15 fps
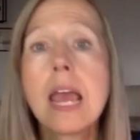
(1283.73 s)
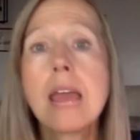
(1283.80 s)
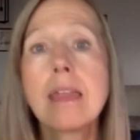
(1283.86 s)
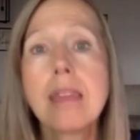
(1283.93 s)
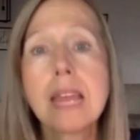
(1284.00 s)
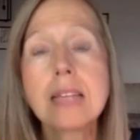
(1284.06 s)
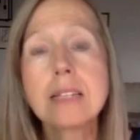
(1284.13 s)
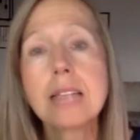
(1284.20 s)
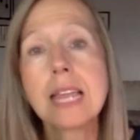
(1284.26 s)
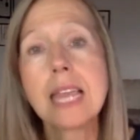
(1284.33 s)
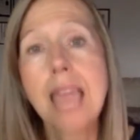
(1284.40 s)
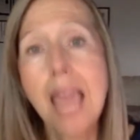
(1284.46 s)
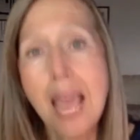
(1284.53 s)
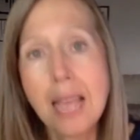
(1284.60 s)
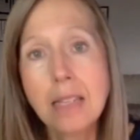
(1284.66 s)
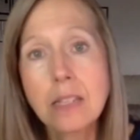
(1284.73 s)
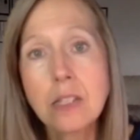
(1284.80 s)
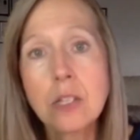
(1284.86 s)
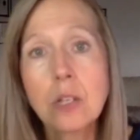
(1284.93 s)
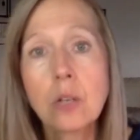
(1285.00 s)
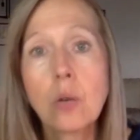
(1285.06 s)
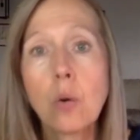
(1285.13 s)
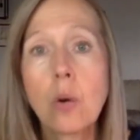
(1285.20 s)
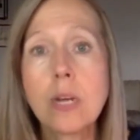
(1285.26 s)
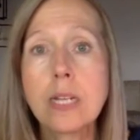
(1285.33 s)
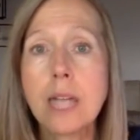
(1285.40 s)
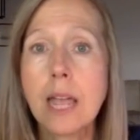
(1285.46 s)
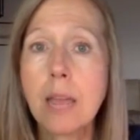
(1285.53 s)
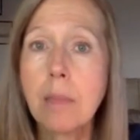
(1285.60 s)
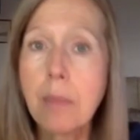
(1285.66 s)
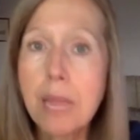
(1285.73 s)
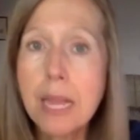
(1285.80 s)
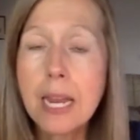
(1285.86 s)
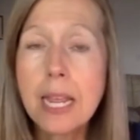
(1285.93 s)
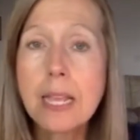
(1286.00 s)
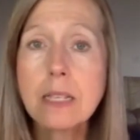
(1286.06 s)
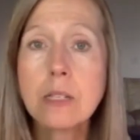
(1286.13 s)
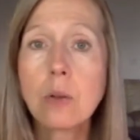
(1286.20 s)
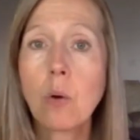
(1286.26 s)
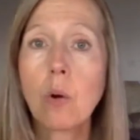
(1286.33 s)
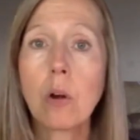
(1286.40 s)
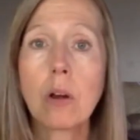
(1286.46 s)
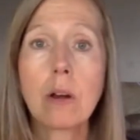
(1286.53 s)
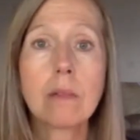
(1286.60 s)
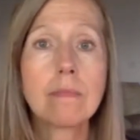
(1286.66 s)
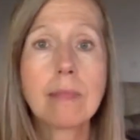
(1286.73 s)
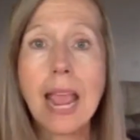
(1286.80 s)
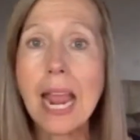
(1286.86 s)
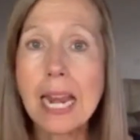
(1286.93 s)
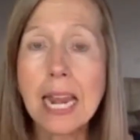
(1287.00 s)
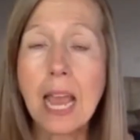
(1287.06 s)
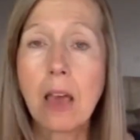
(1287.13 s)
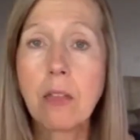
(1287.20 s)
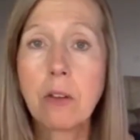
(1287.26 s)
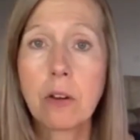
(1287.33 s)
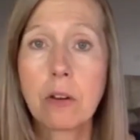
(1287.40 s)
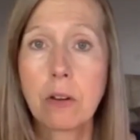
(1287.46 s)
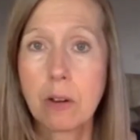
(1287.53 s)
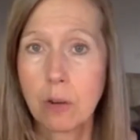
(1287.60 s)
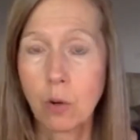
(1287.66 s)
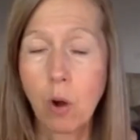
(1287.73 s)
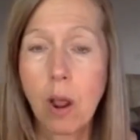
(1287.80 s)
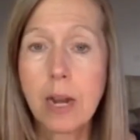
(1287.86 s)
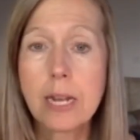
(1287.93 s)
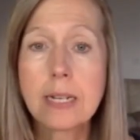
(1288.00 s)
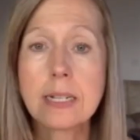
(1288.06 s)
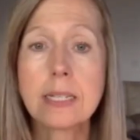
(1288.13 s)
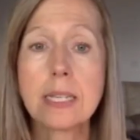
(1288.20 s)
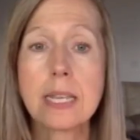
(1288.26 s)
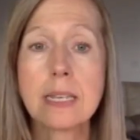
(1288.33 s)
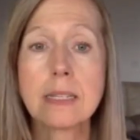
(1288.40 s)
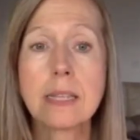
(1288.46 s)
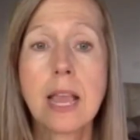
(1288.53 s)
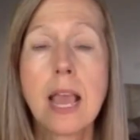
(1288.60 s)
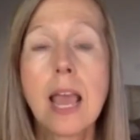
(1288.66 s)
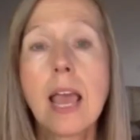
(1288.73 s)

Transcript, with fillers: things like cancer or diabetes or any other chronic disease,